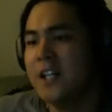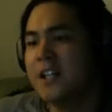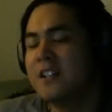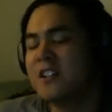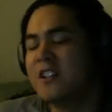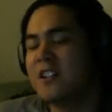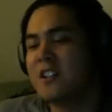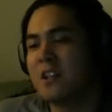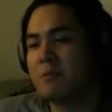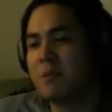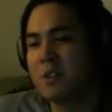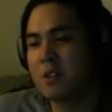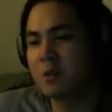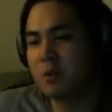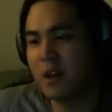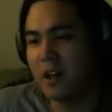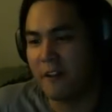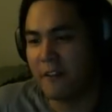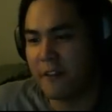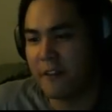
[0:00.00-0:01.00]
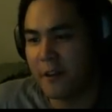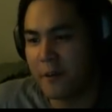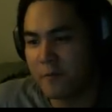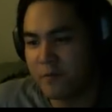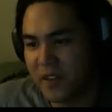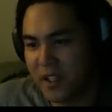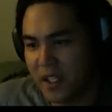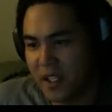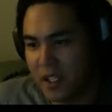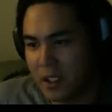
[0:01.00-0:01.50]
December
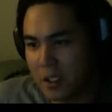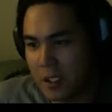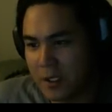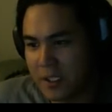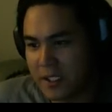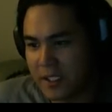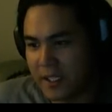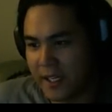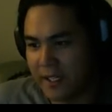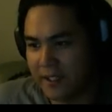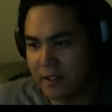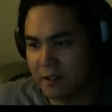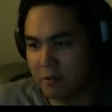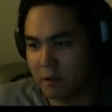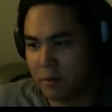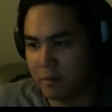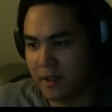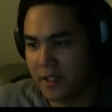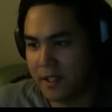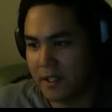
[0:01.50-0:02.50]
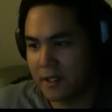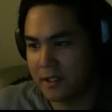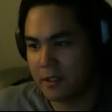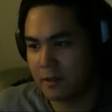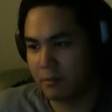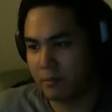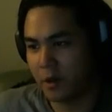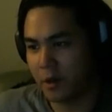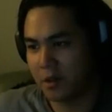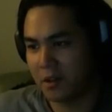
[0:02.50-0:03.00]
12th. It looks like they replaced
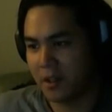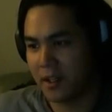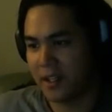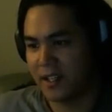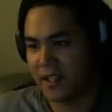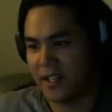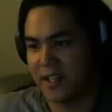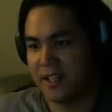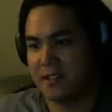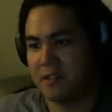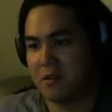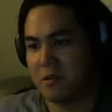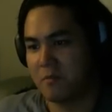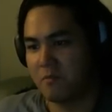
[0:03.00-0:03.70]
the broken glass.